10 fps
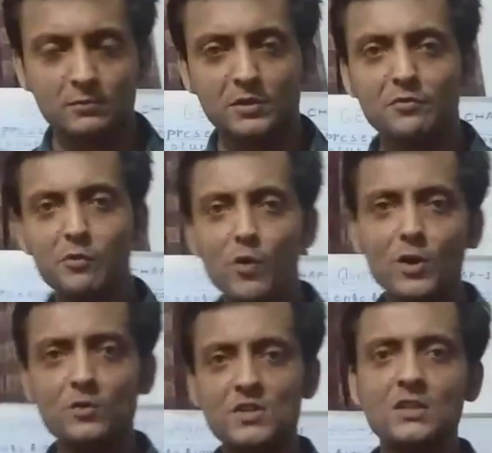if you want
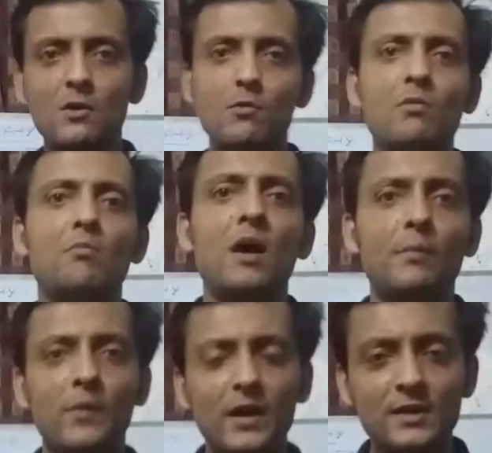to see the whole
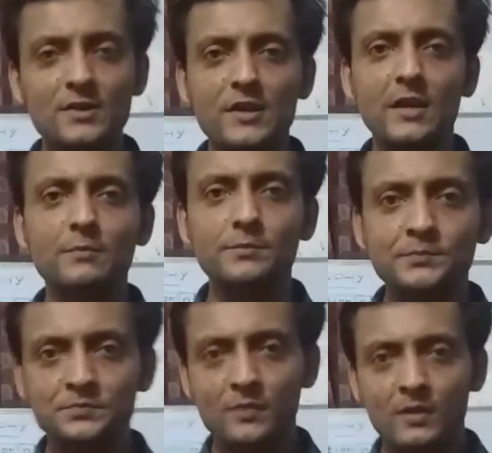map at a time,
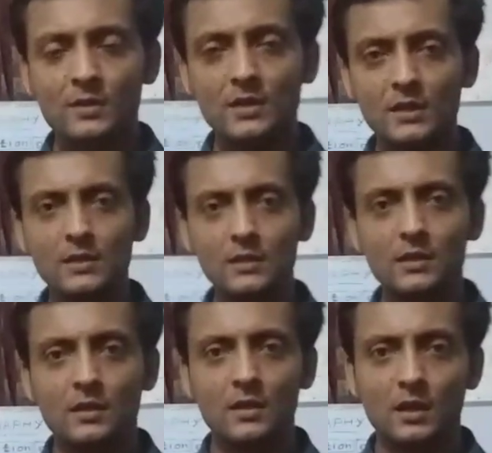then
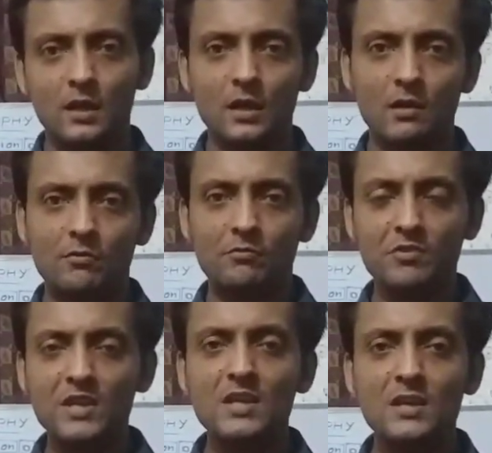
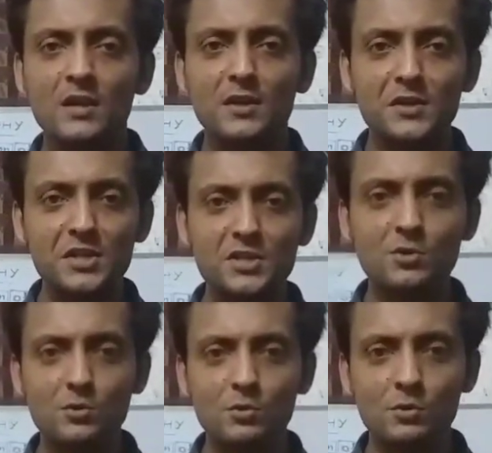we need
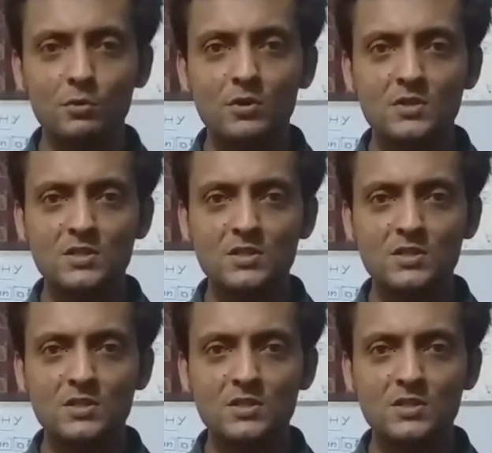to